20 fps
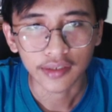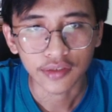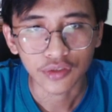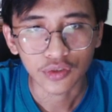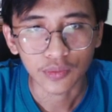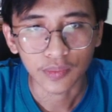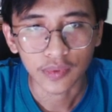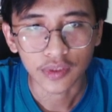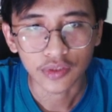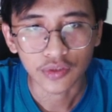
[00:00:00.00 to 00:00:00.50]

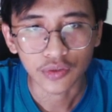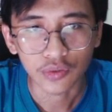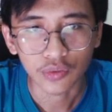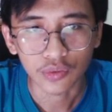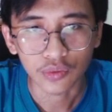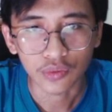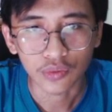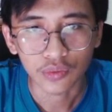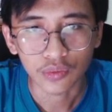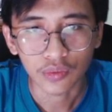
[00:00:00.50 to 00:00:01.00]
to be
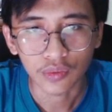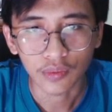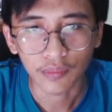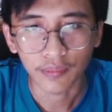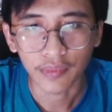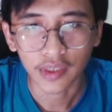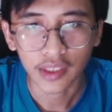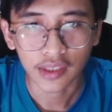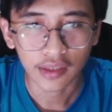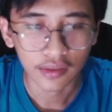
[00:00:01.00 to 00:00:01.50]
too
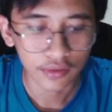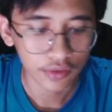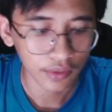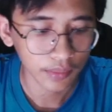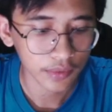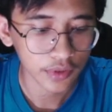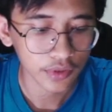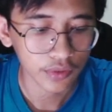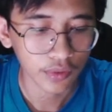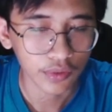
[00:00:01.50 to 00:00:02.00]
big, so
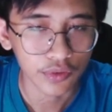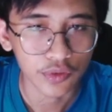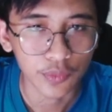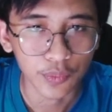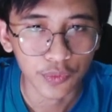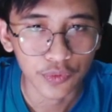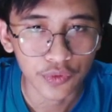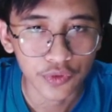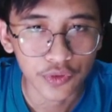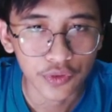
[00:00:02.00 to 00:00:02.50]
I'm just going to
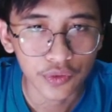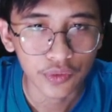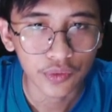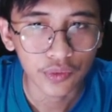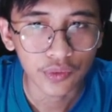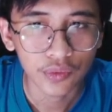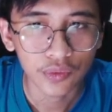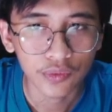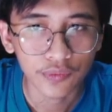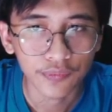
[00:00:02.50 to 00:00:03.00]
put
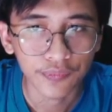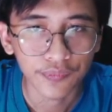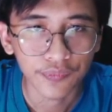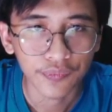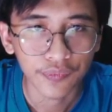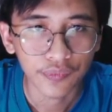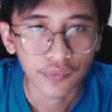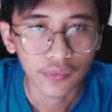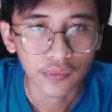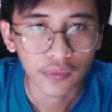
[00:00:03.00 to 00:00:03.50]
2.
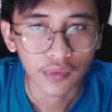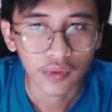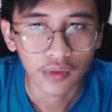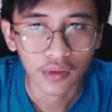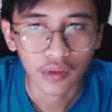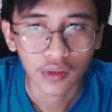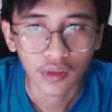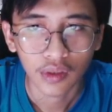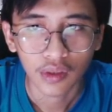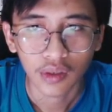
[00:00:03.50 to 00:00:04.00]

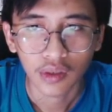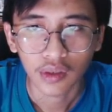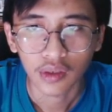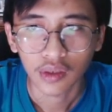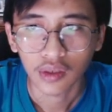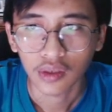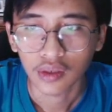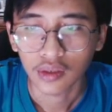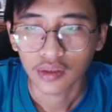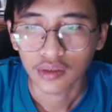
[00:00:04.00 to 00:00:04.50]

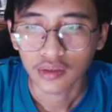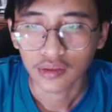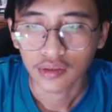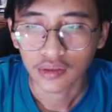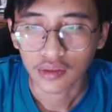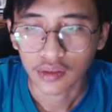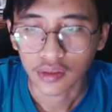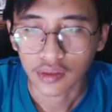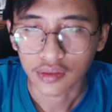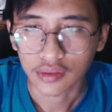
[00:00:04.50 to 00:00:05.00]

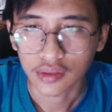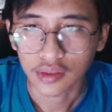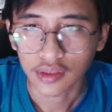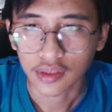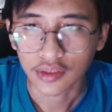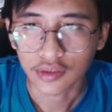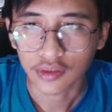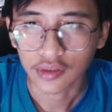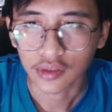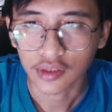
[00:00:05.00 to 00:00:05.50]
I think
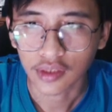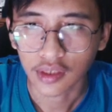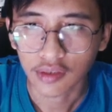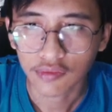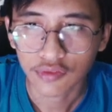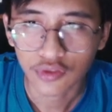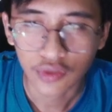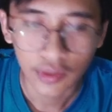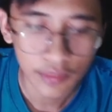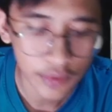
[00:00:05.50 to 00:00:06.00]
that's good
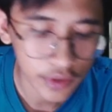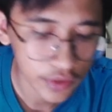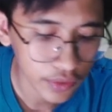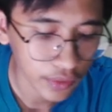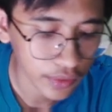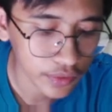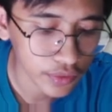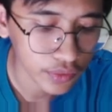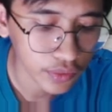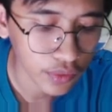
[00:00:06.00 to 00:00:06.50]
enough. So I'm just
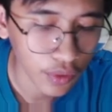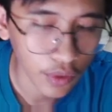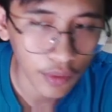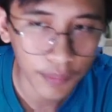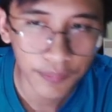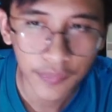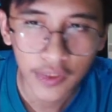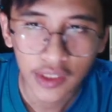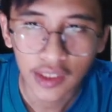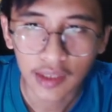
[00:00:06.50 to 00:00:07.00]
going to
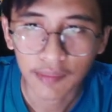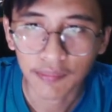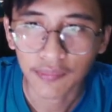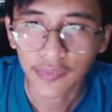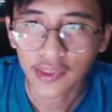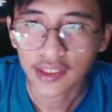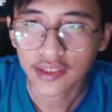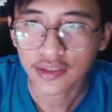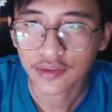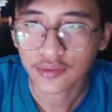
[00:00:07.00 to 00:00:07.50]
copy and
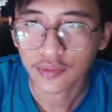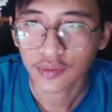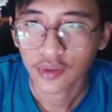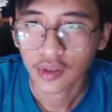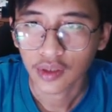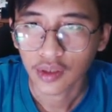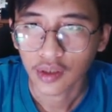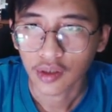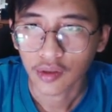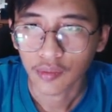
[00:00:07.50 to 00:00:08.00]
paste,
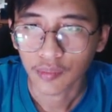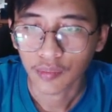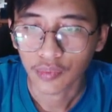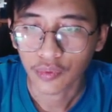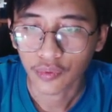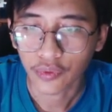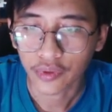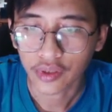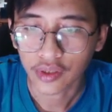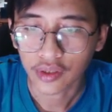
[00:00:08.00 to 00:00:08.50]

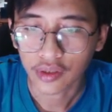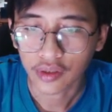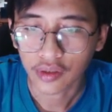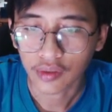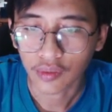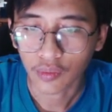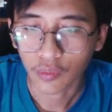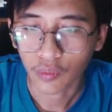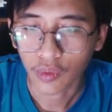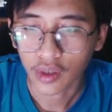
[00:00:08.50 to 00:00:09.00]
put
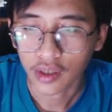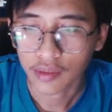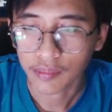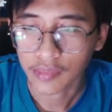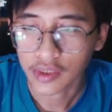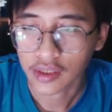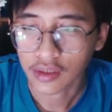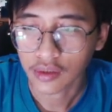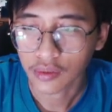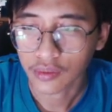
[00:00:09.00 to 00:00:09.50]
1
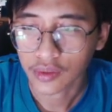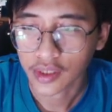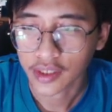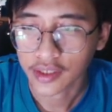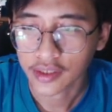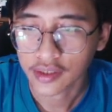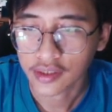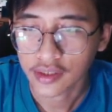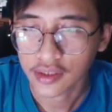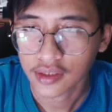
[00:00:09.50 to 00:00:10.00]
below right
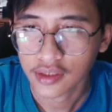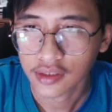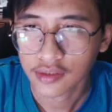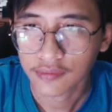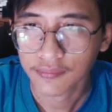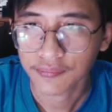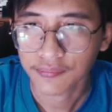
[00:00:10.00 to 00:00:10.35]
here.